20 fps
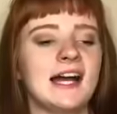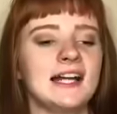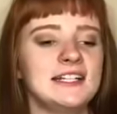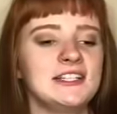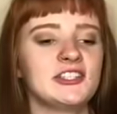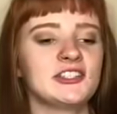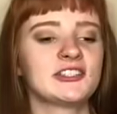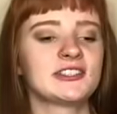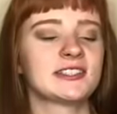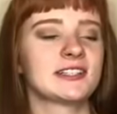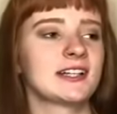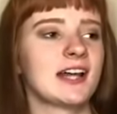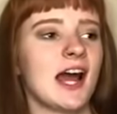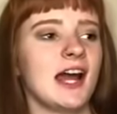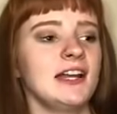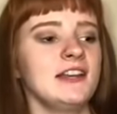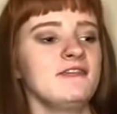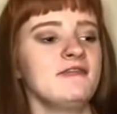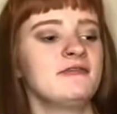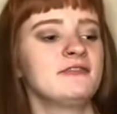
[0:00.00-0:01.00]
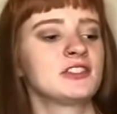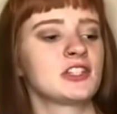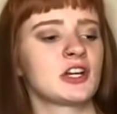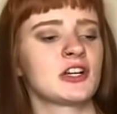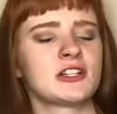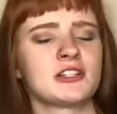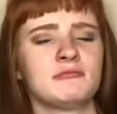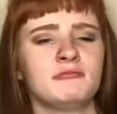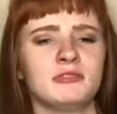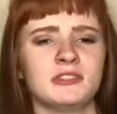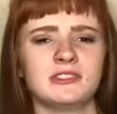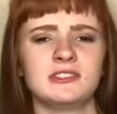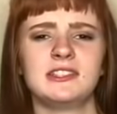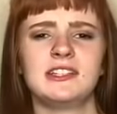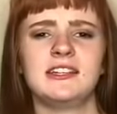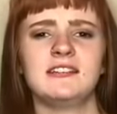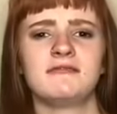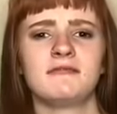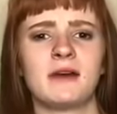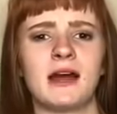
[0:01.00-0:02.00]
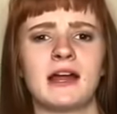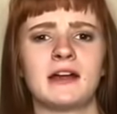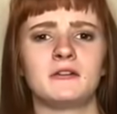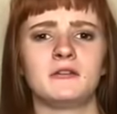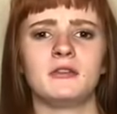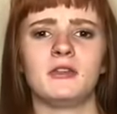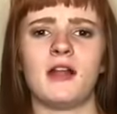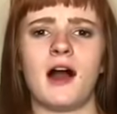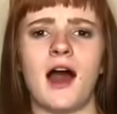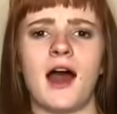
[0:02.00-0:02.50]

I just kind of start to believe my own